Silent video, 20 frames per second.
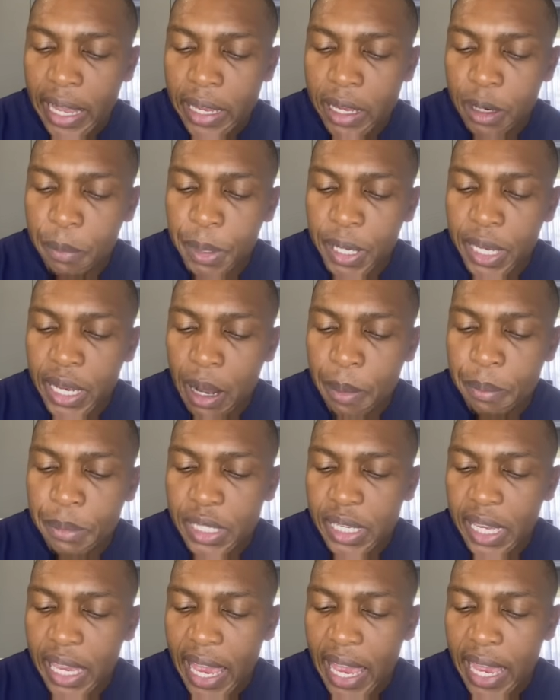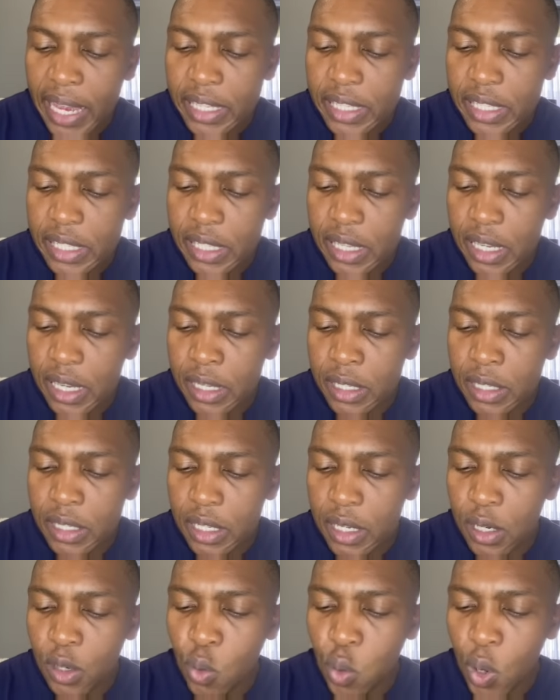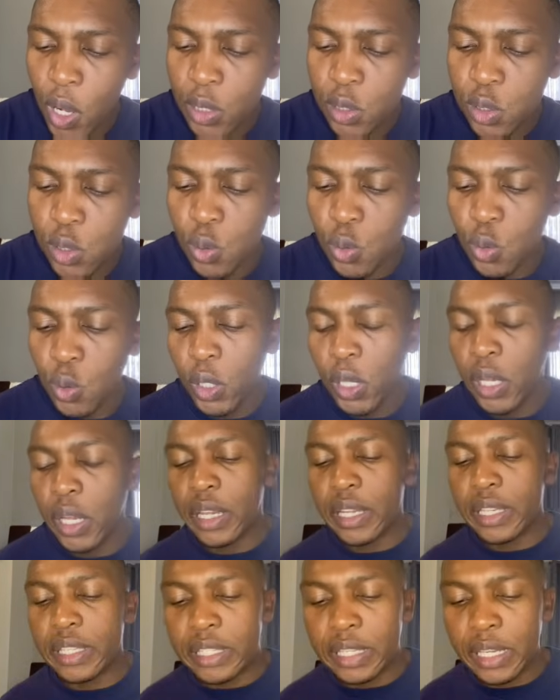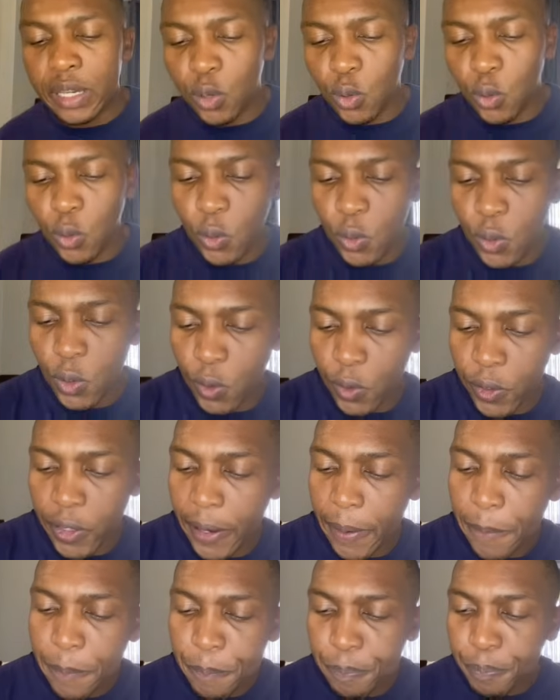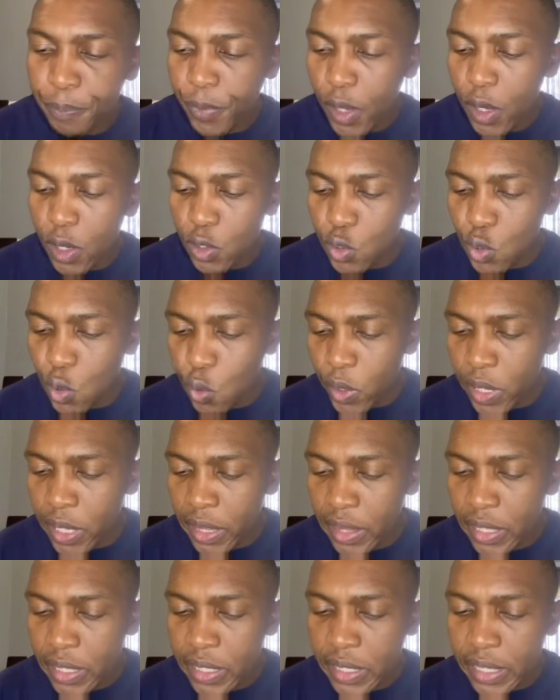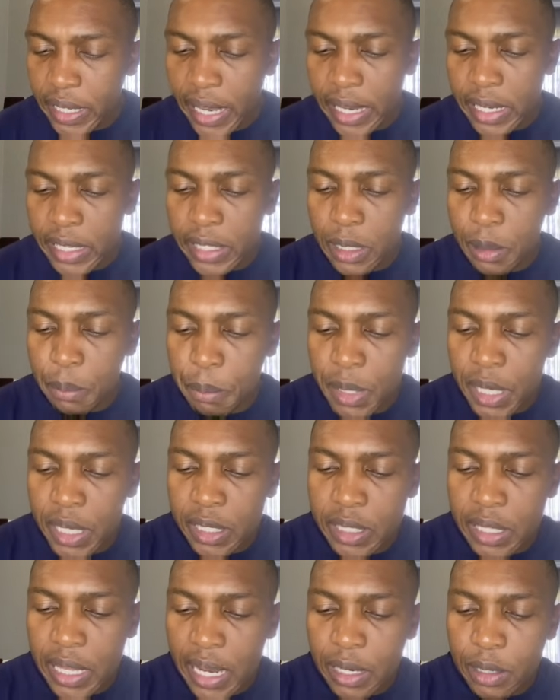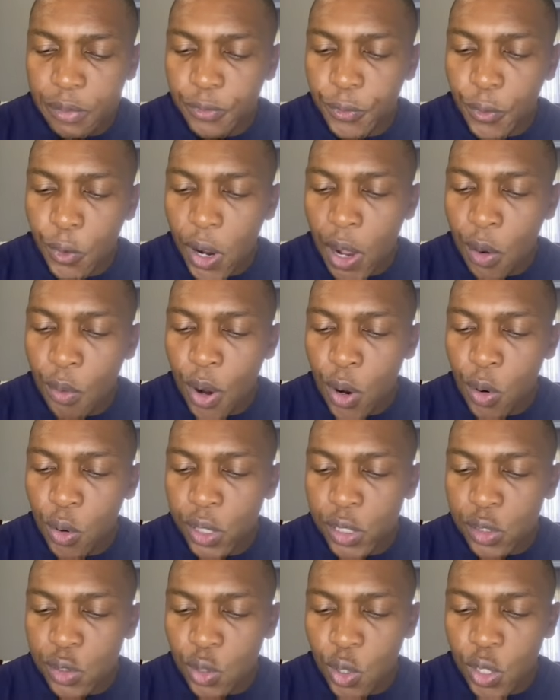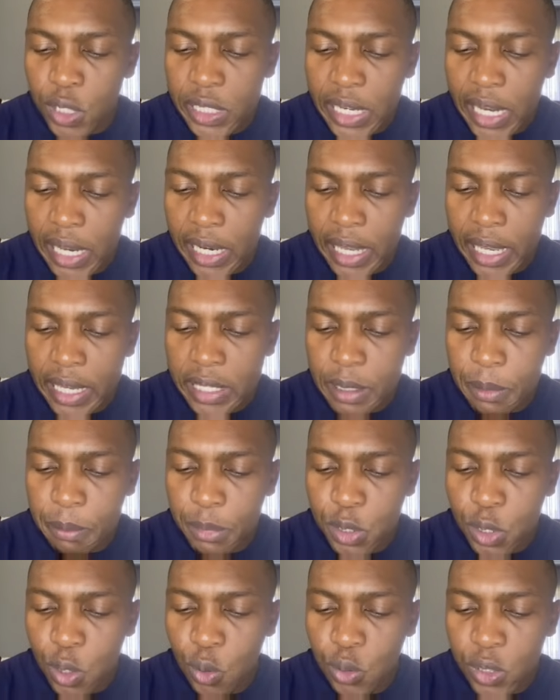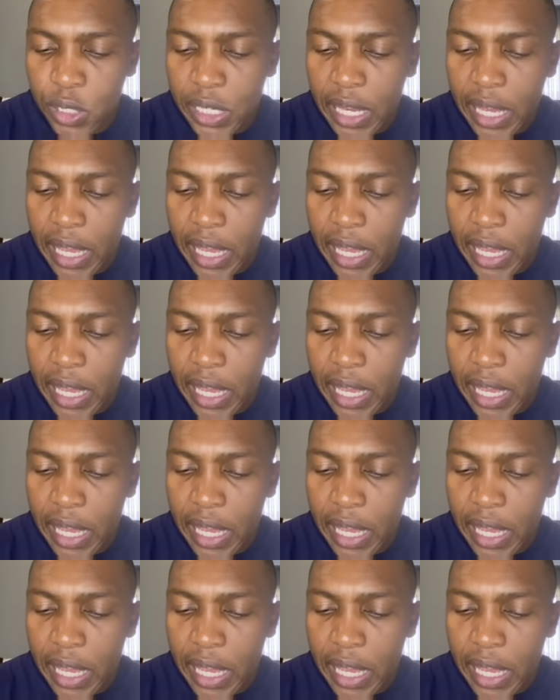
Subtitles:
It becomes x is equal to 0. Okay, so in this case it means that for our horizontal asymptote